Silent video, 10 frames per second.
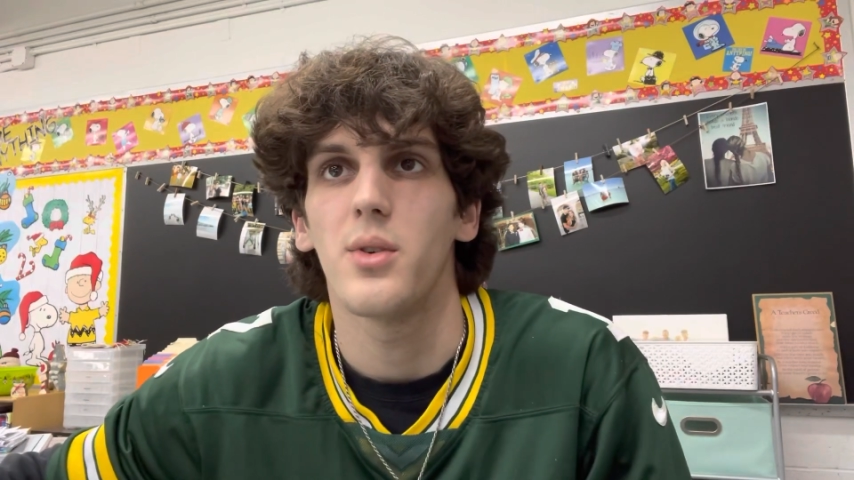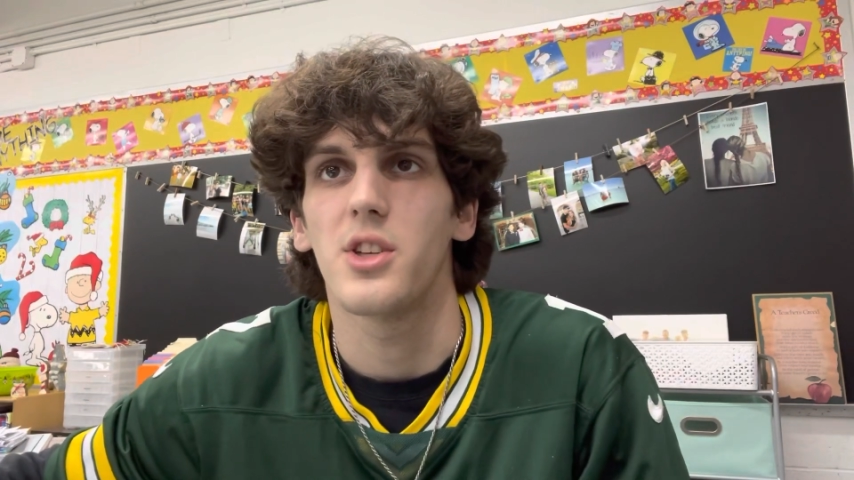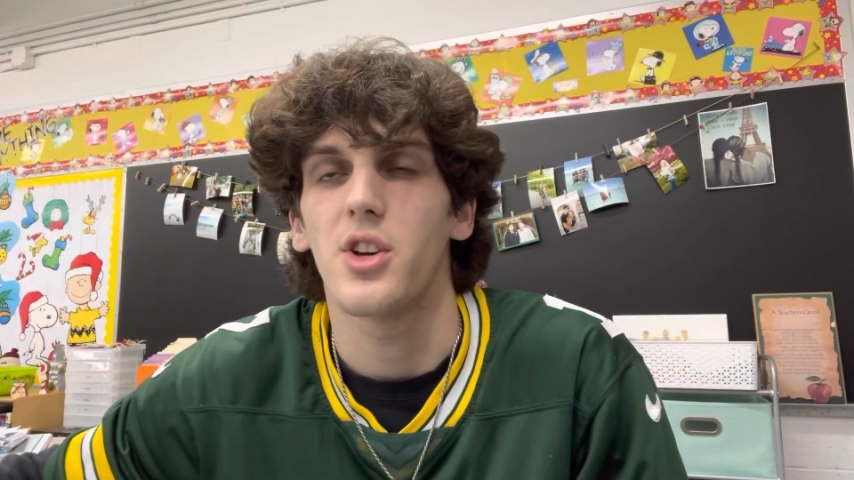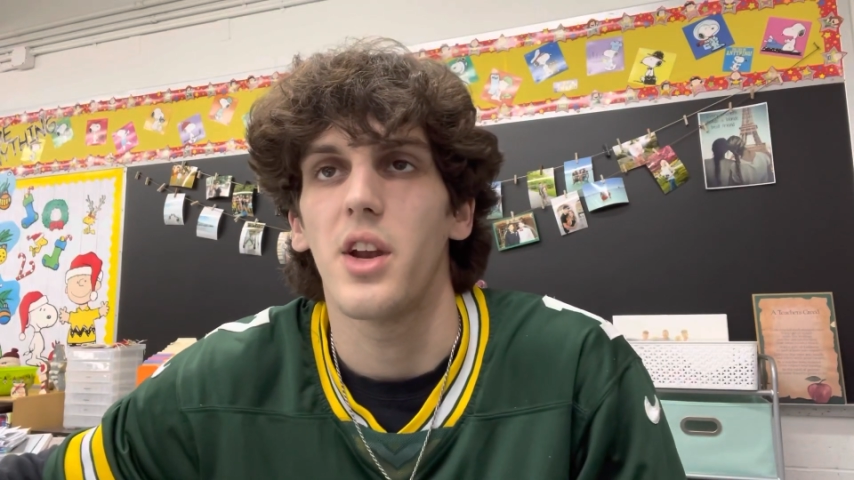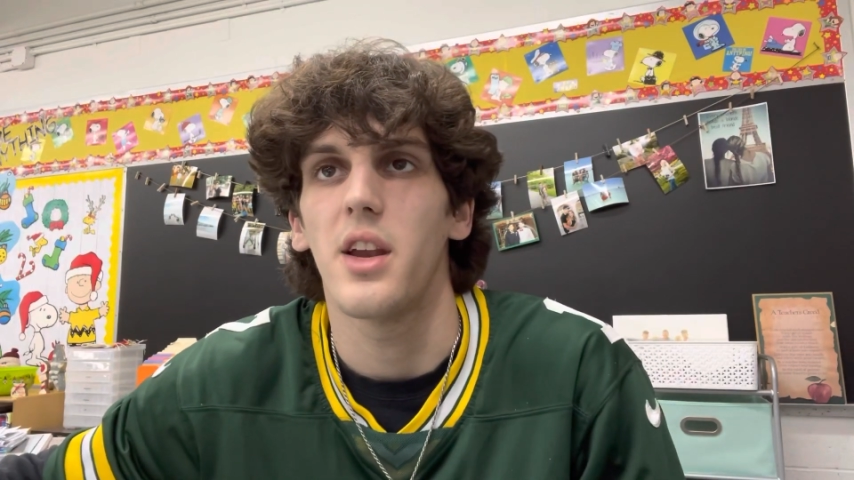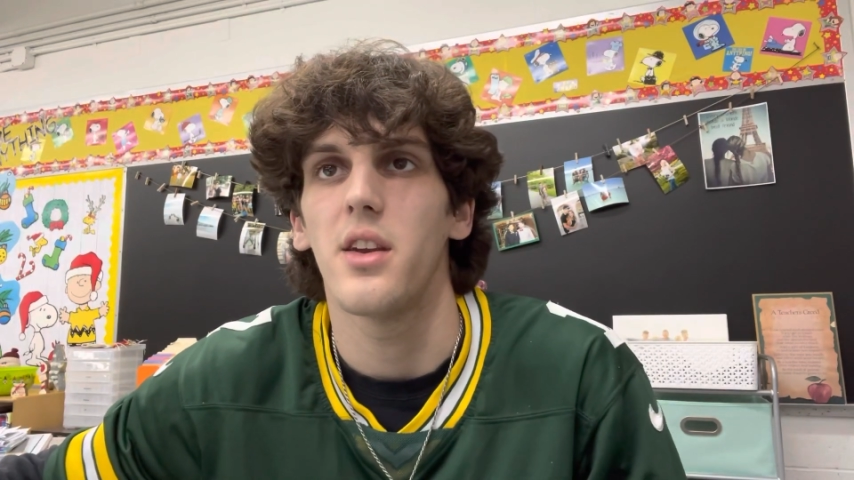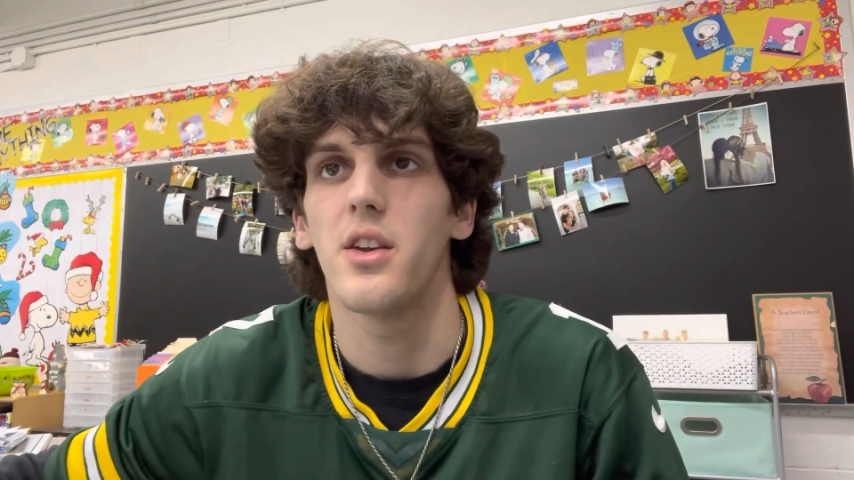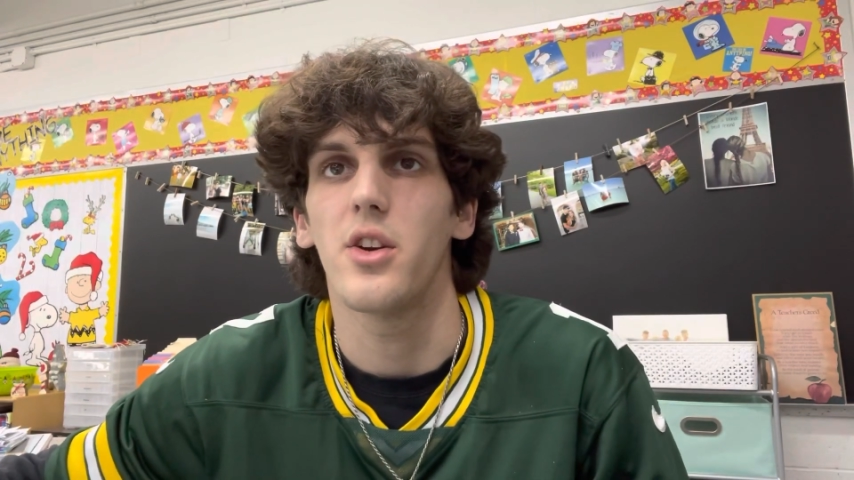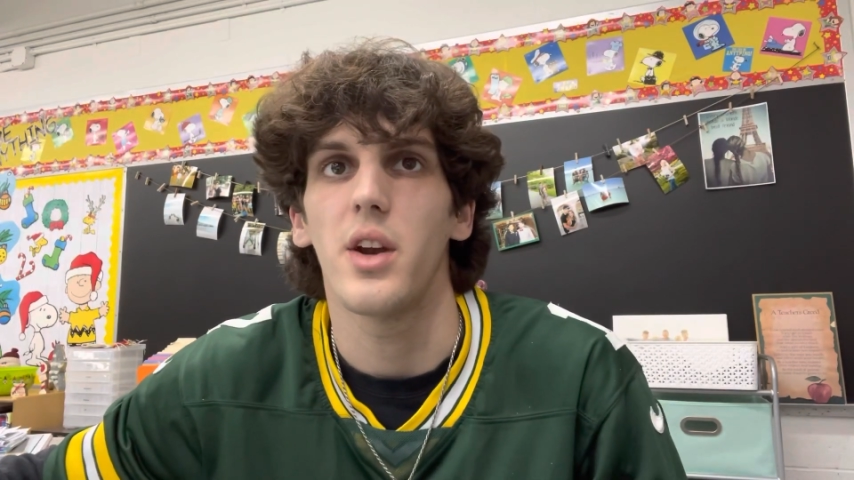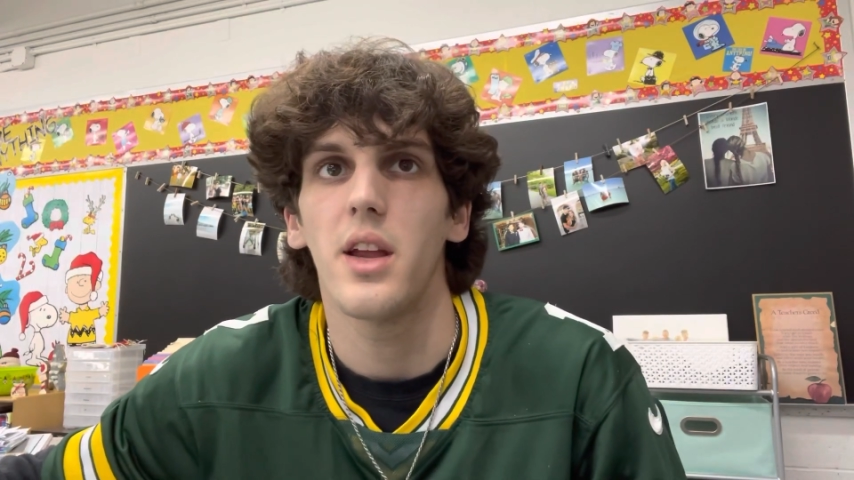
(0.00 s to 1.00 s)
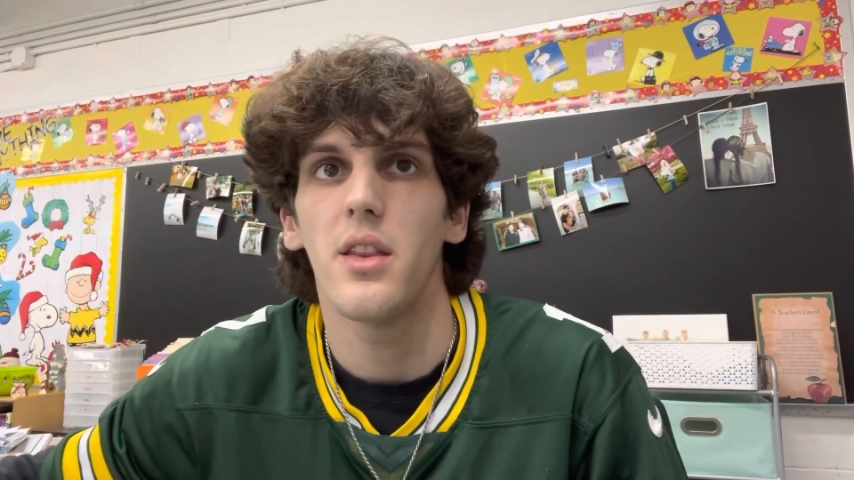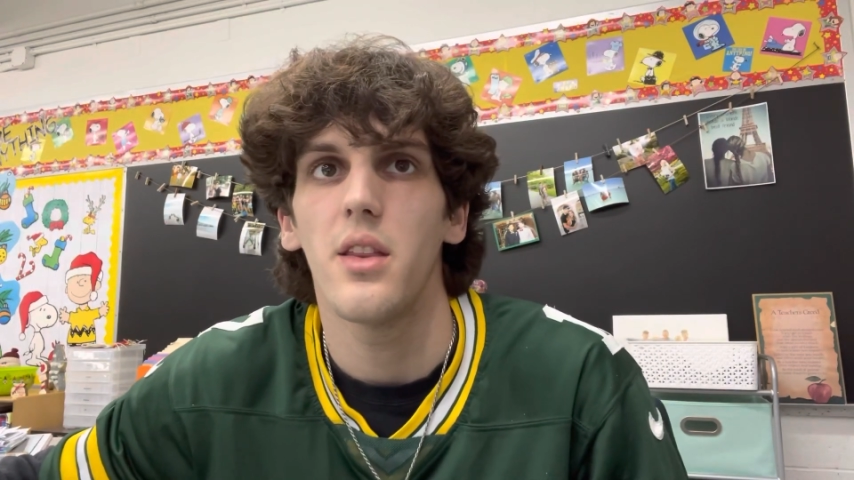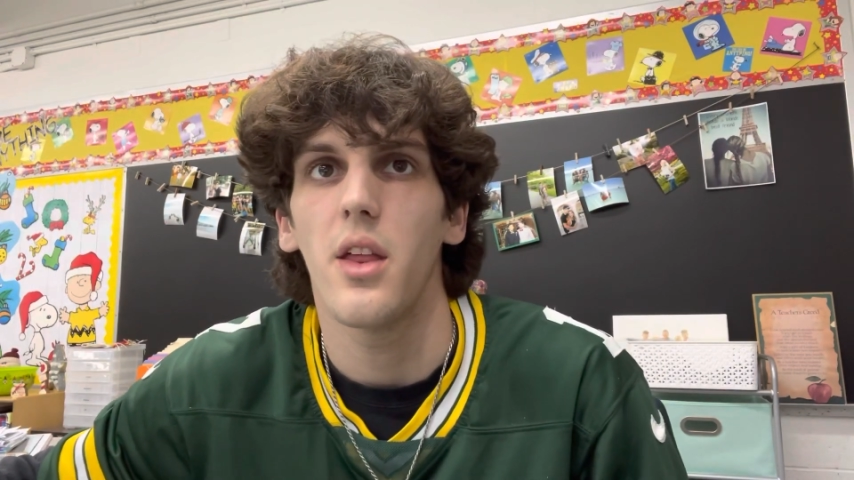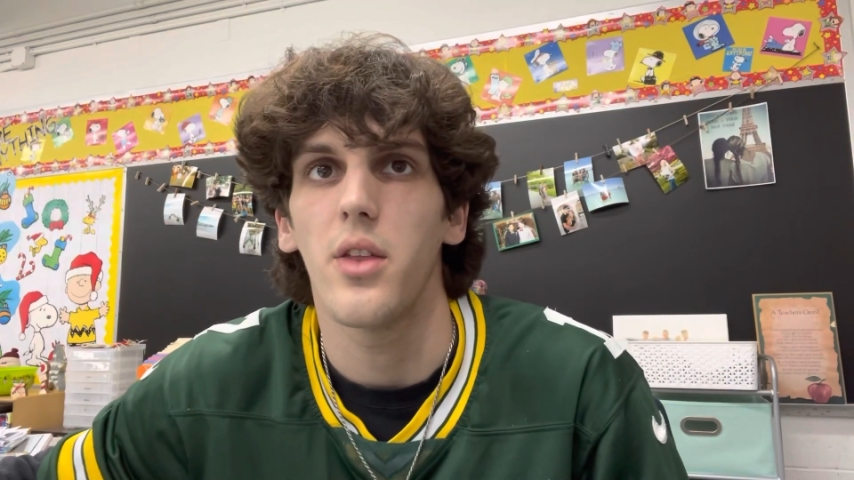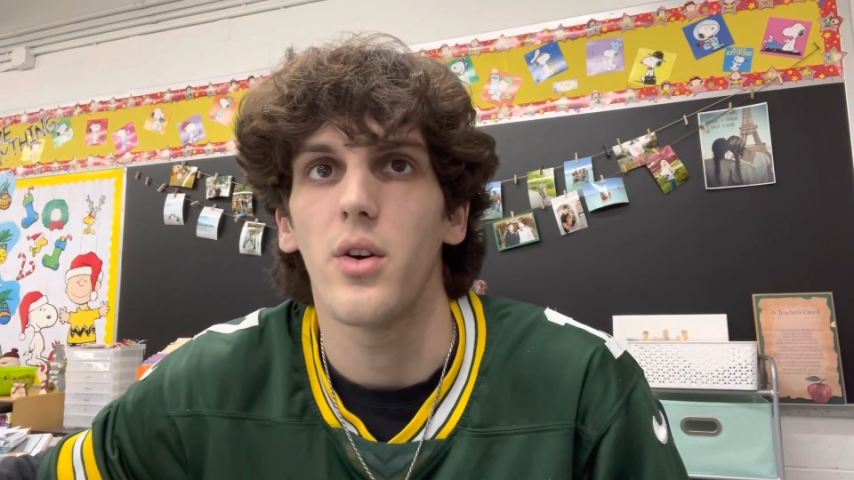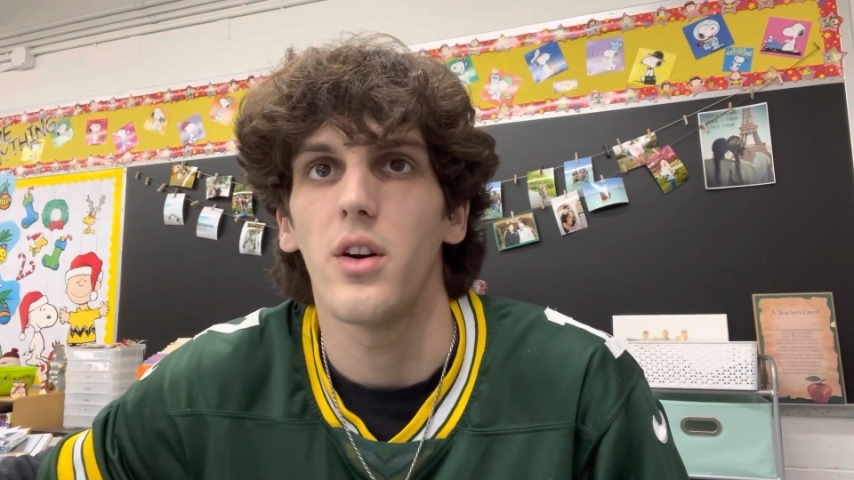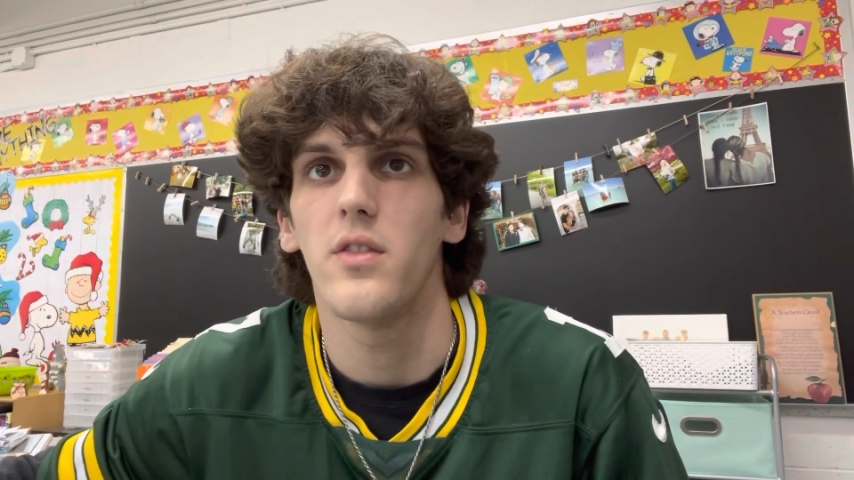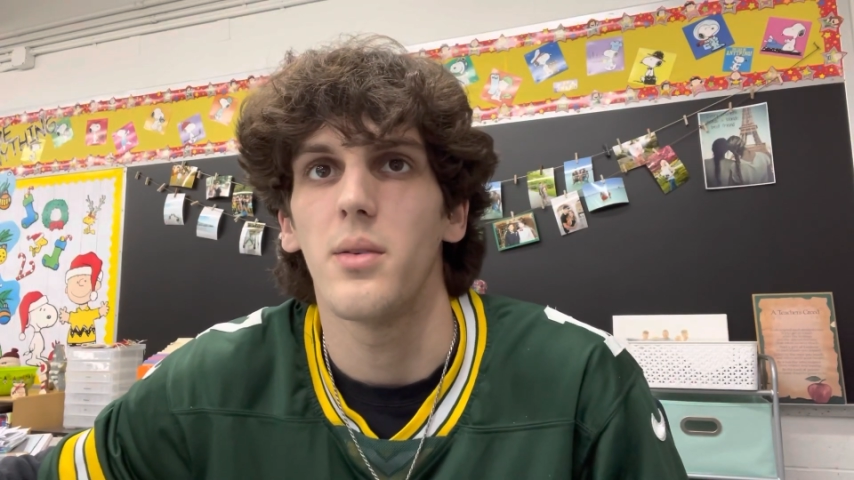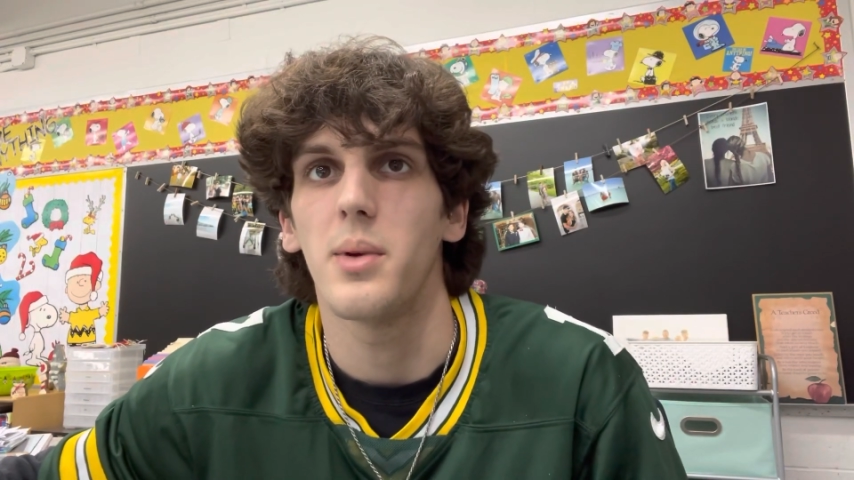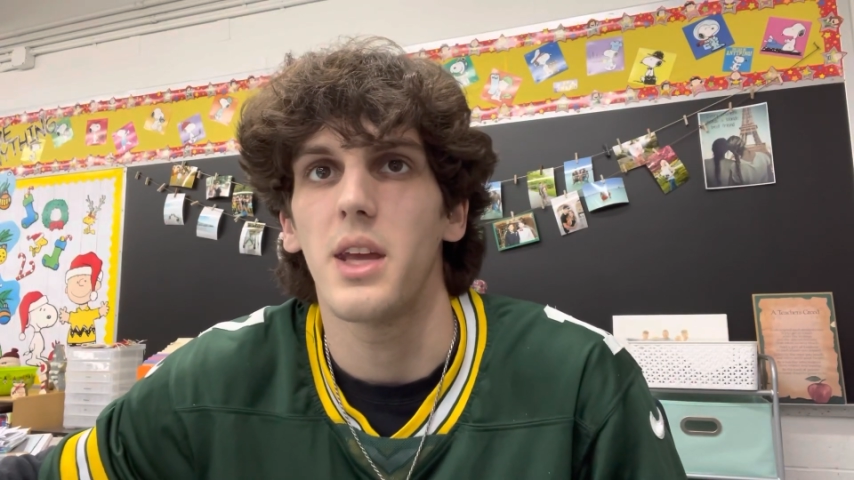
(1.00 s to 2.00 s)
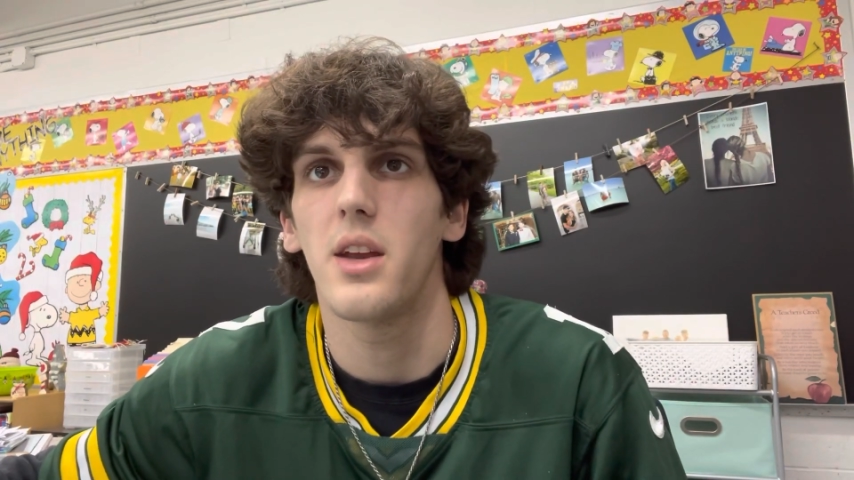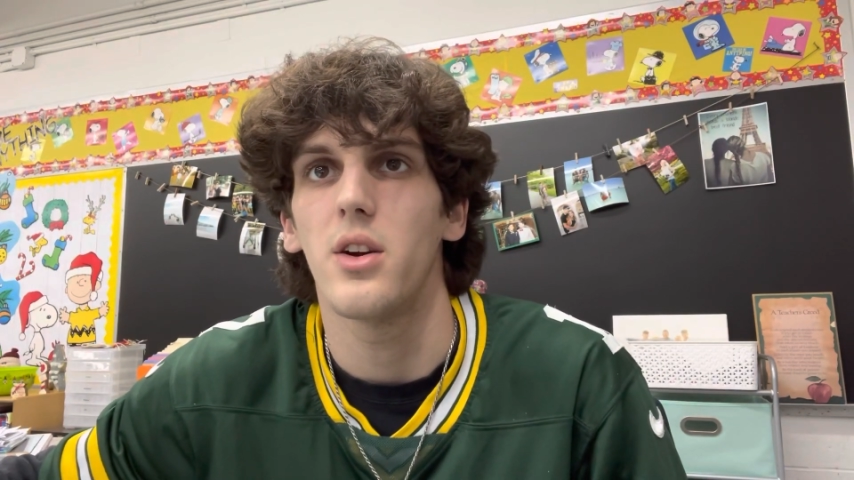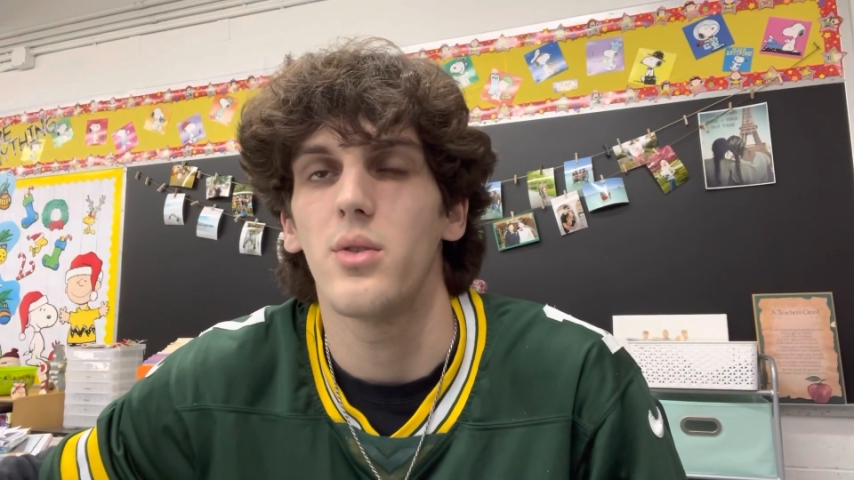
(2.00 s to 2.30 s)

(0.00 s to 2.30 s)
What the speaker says: was created to grade the throw of a beginner